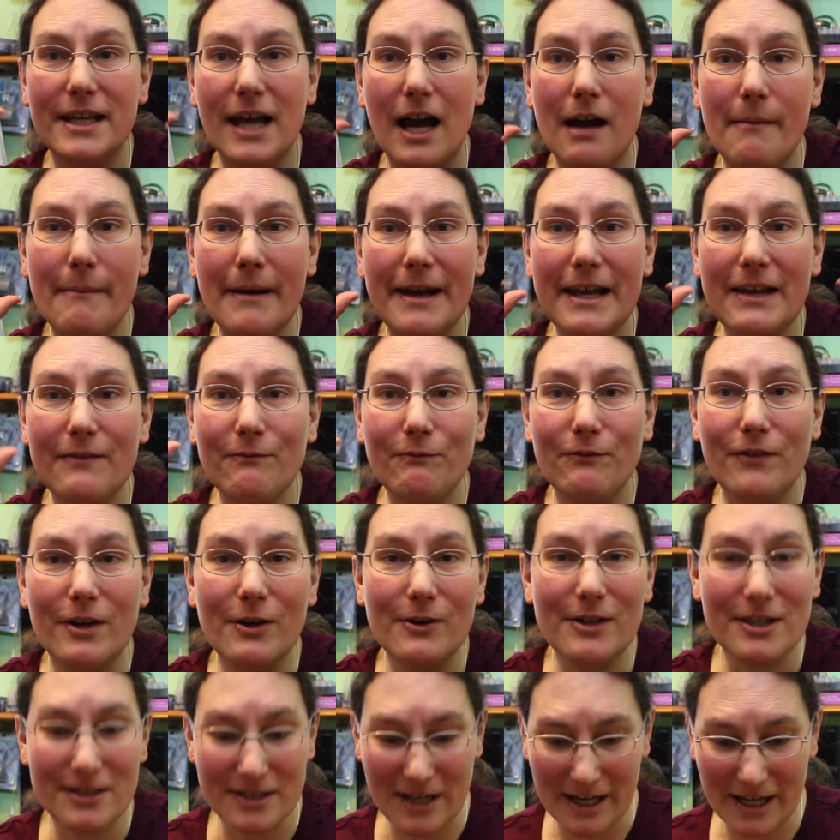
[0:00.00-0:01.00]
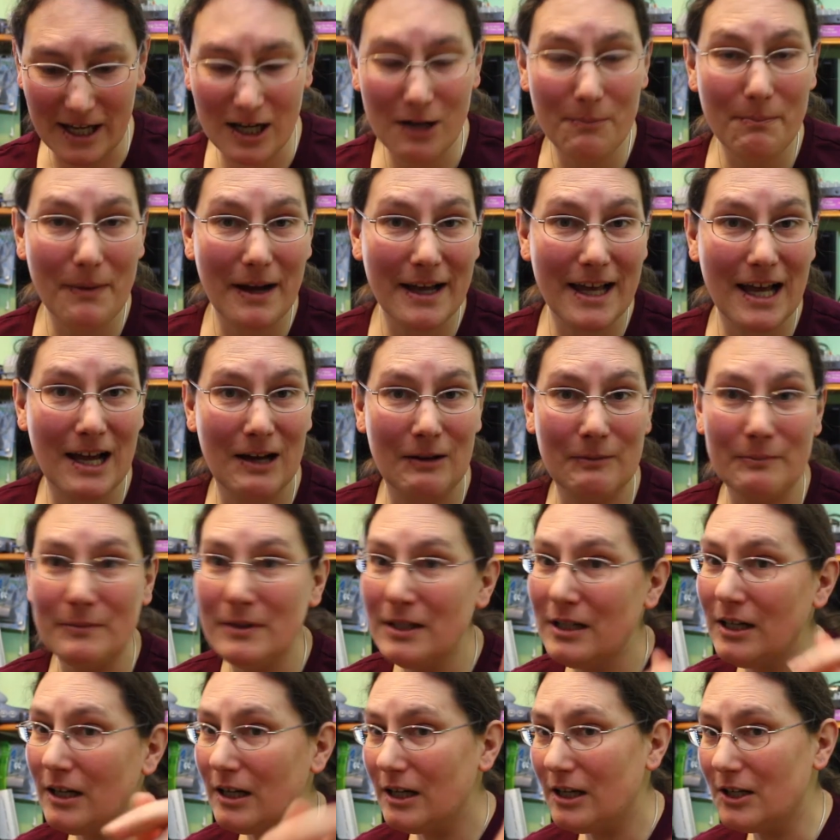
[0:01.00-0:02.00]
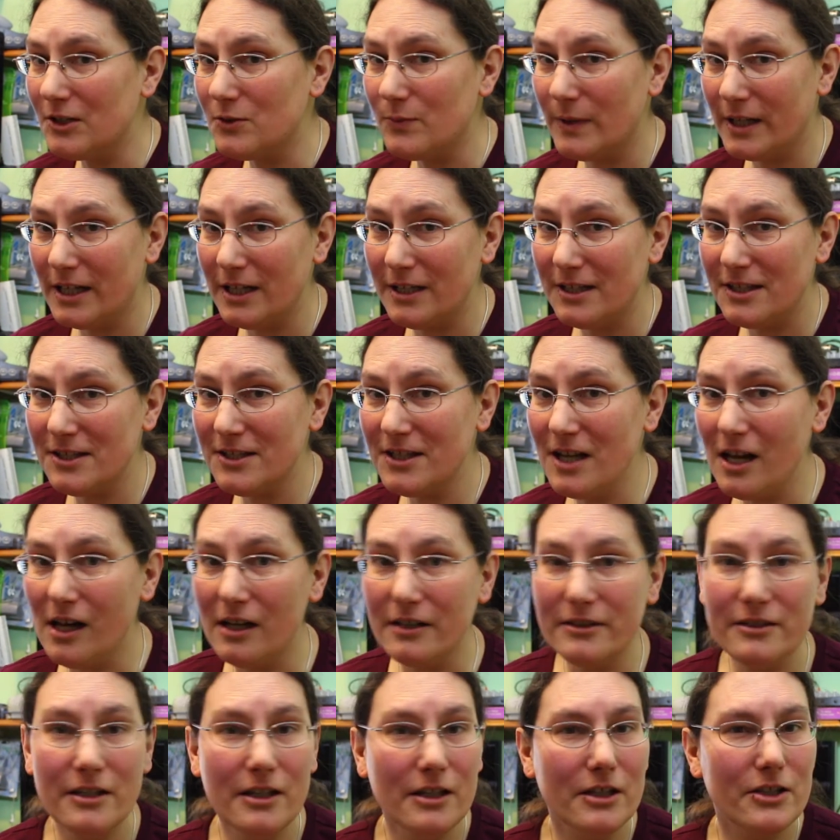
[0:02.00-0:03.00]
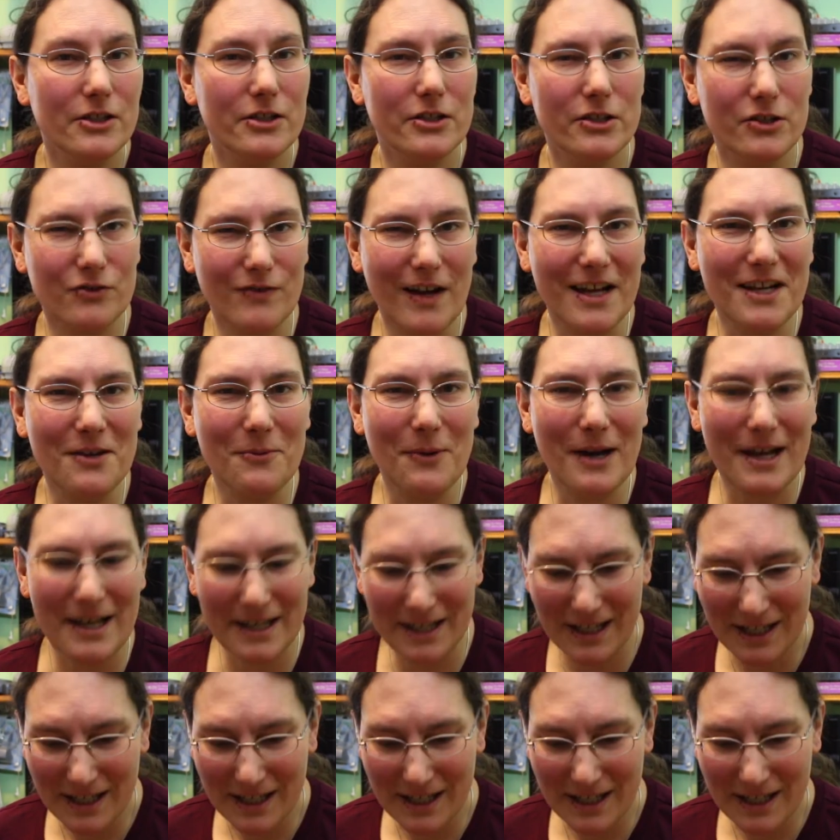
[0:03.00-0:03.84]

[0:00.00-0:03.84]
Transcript: Am I in focus? I hope I am, because we're going to start straight away.